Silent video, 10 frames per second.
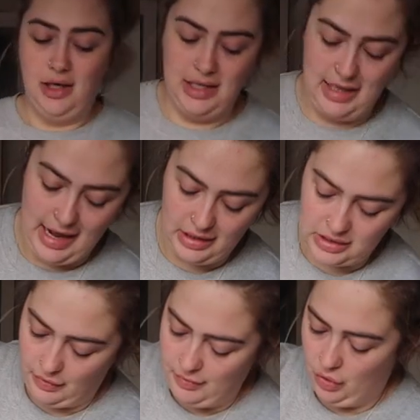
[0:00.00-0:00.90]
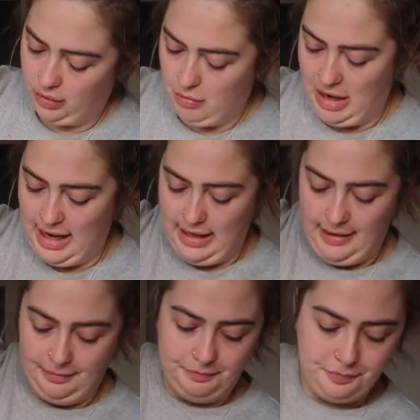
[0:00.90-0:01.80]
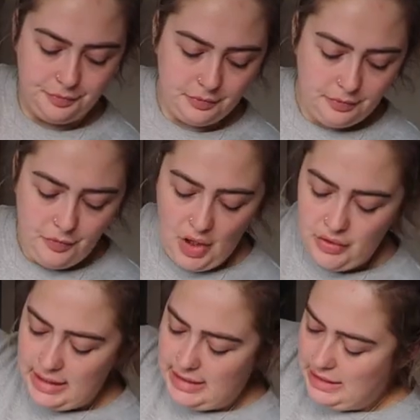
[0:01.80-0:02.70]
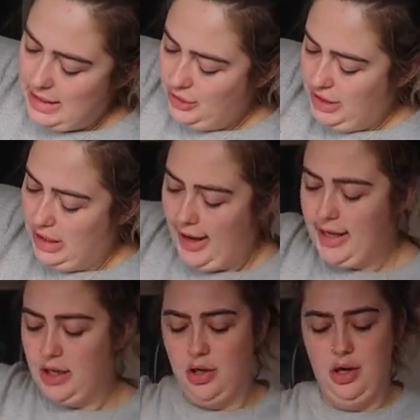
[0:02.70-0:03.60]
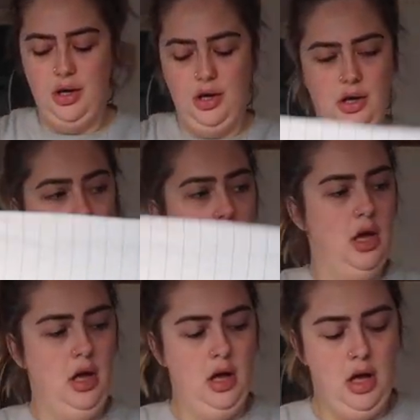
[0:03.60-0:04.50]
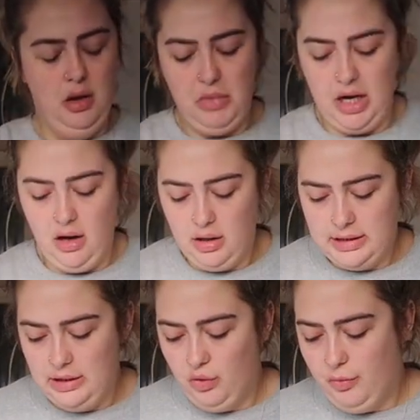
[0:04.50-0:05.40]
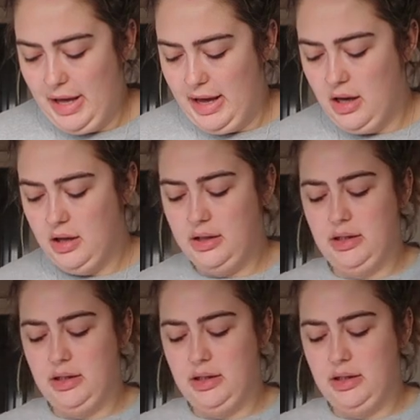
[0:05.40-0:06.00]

done in the end, so I'm not complaining. This is literally, like, my last little bit